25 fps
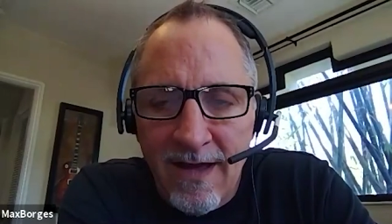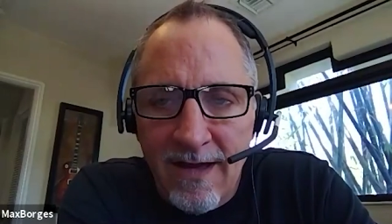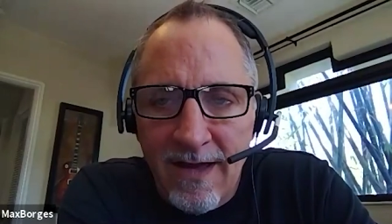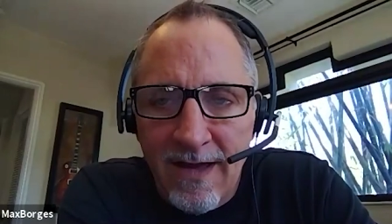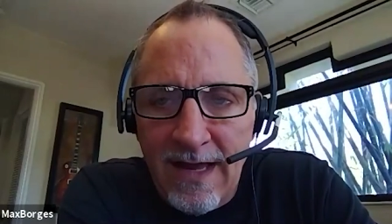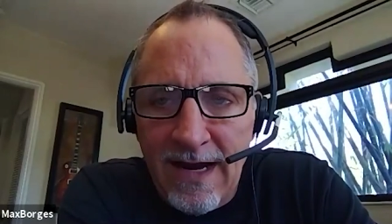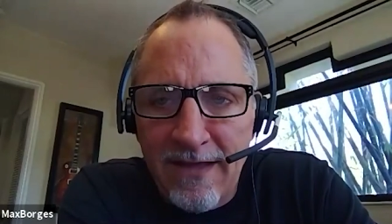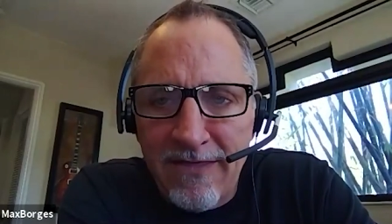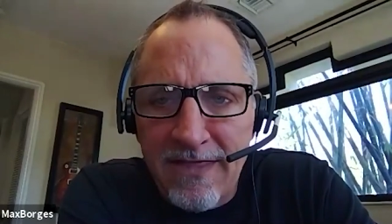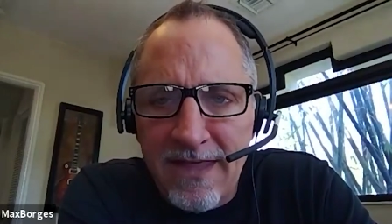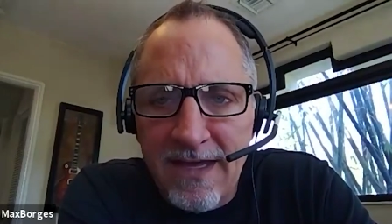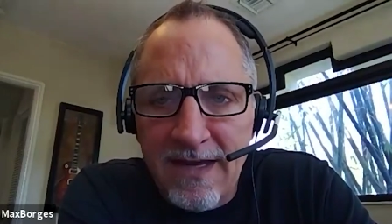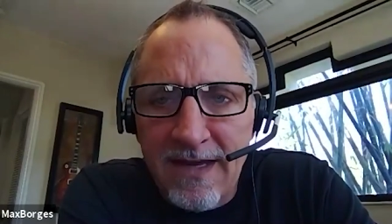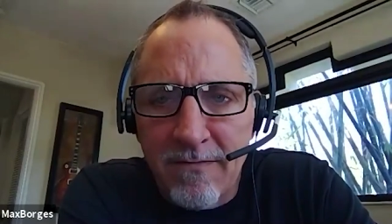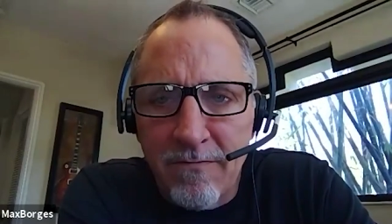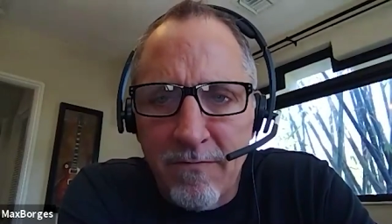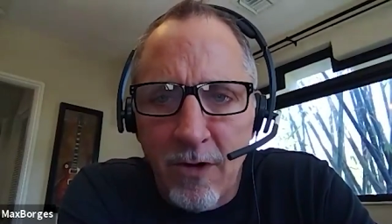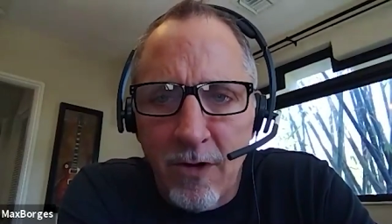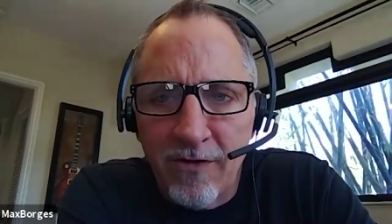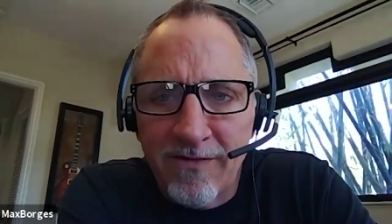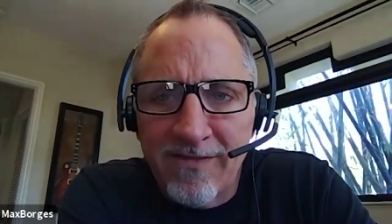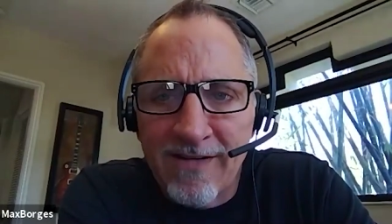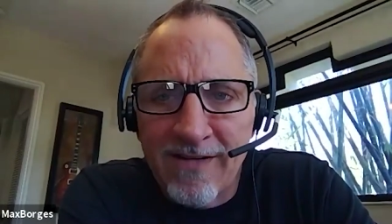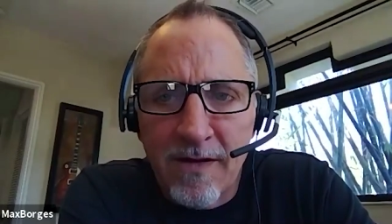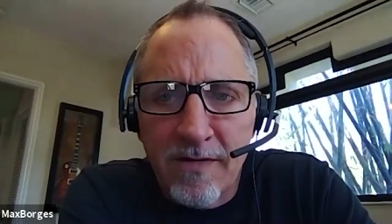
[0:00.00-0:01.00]
and i think
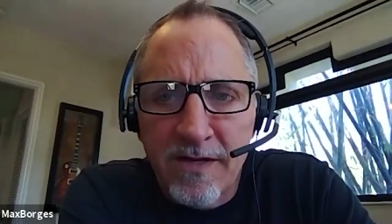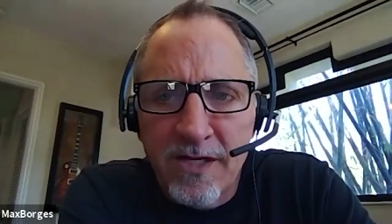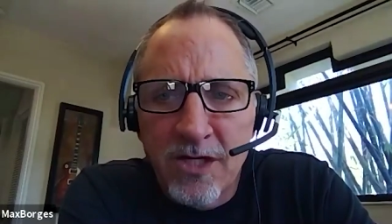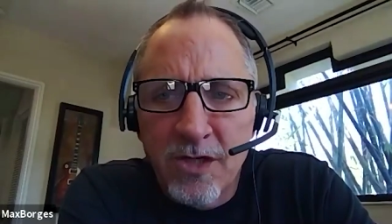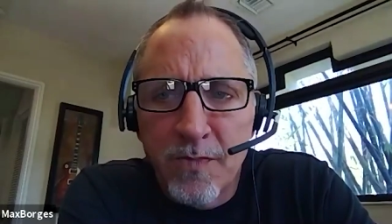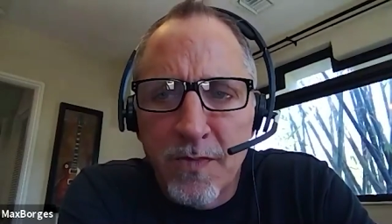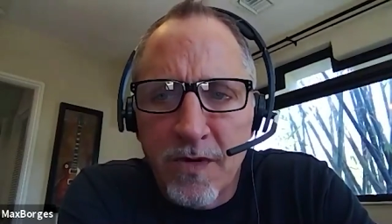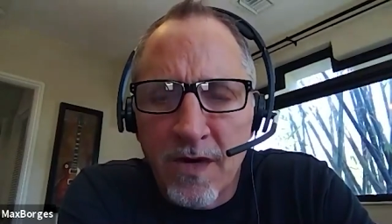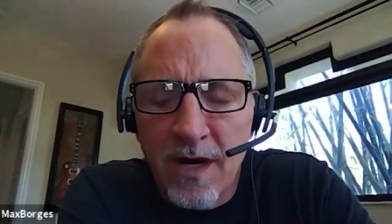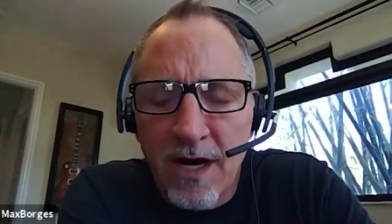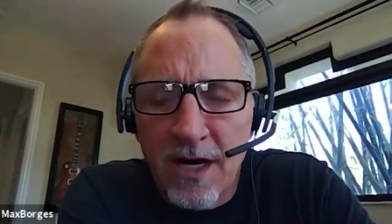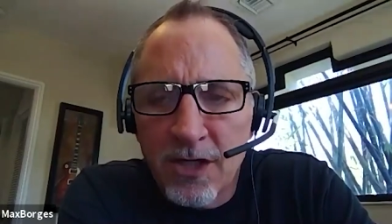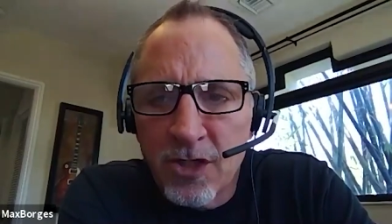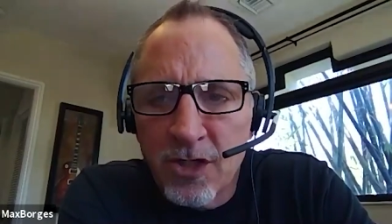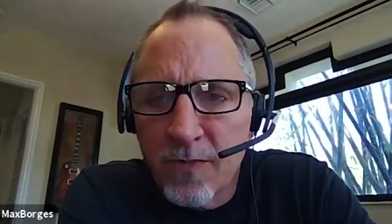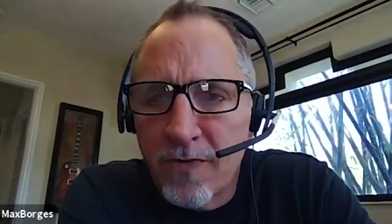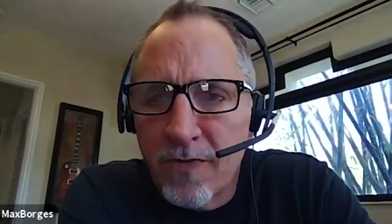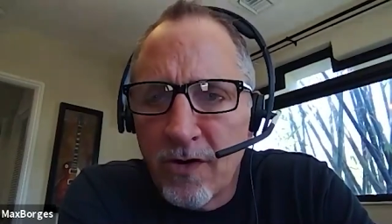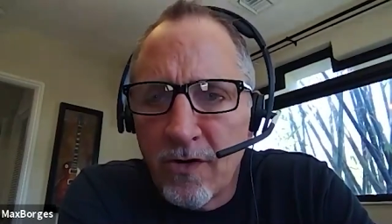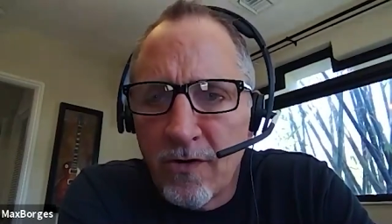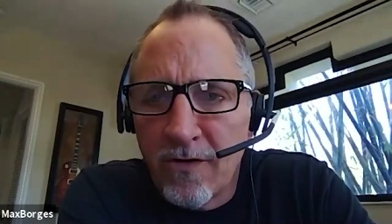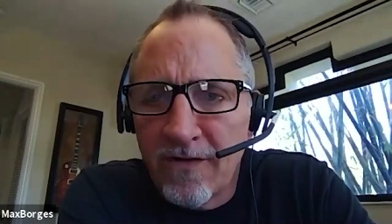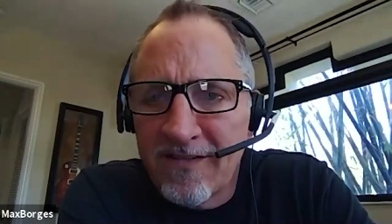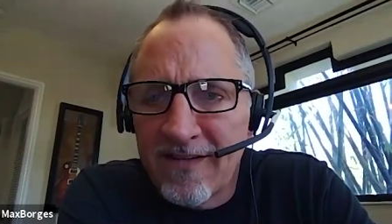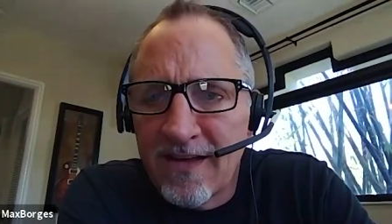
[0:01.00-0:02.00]
most entre-
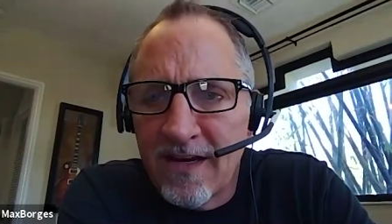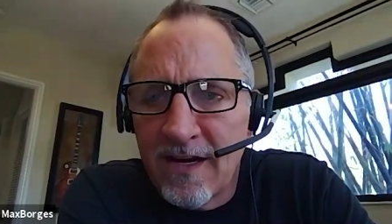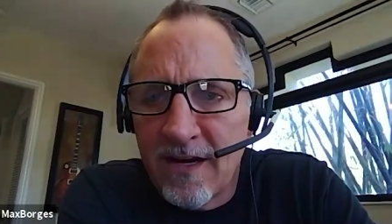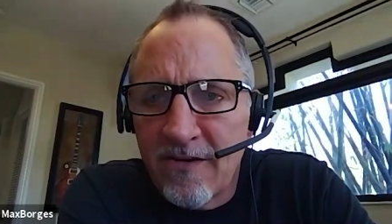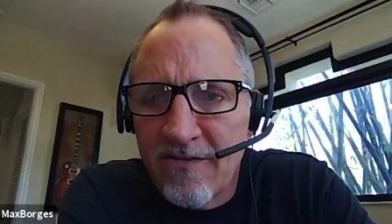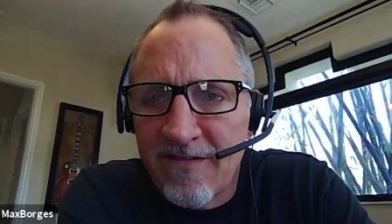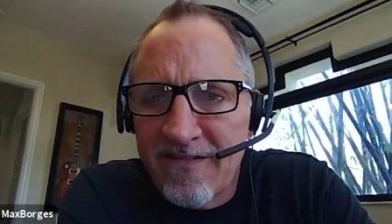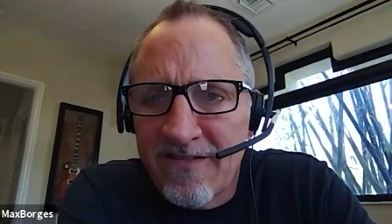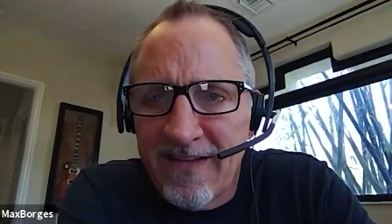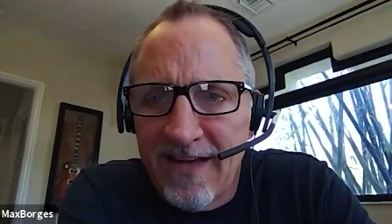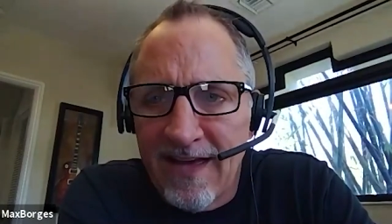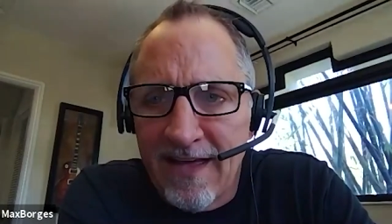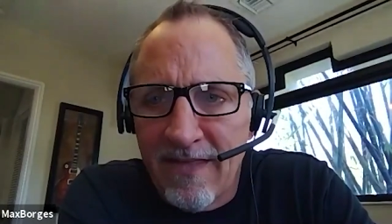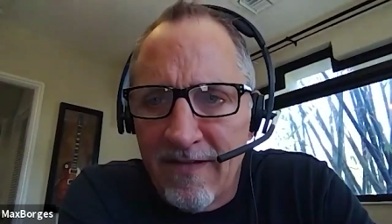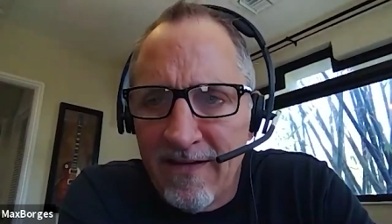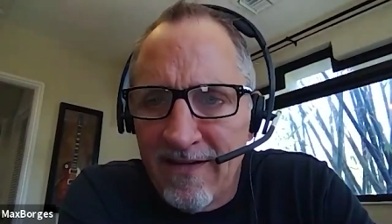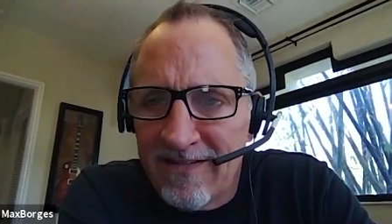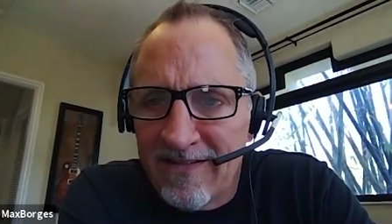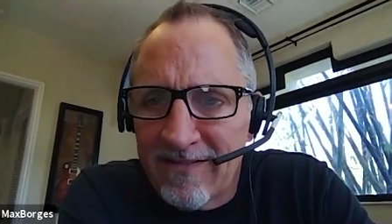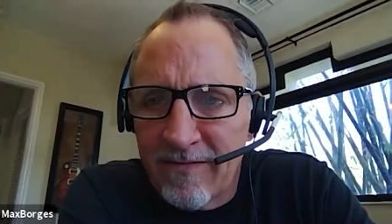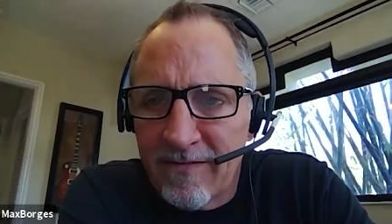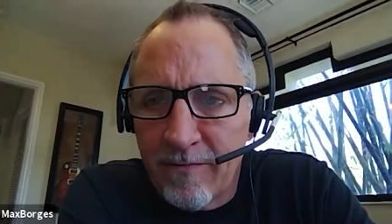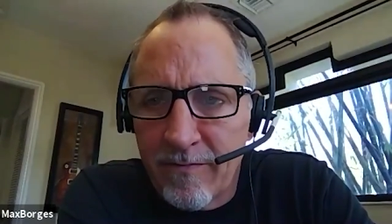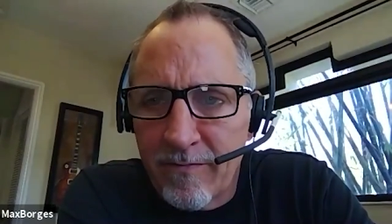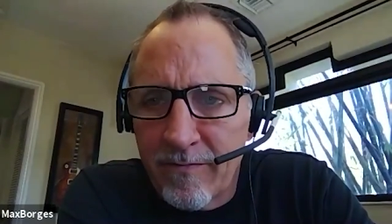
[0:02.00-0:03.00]
entrepreneurs can understand
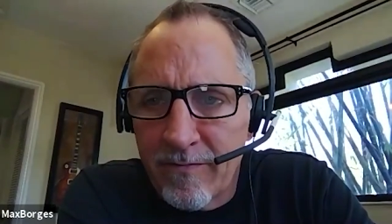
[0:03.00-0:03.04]
this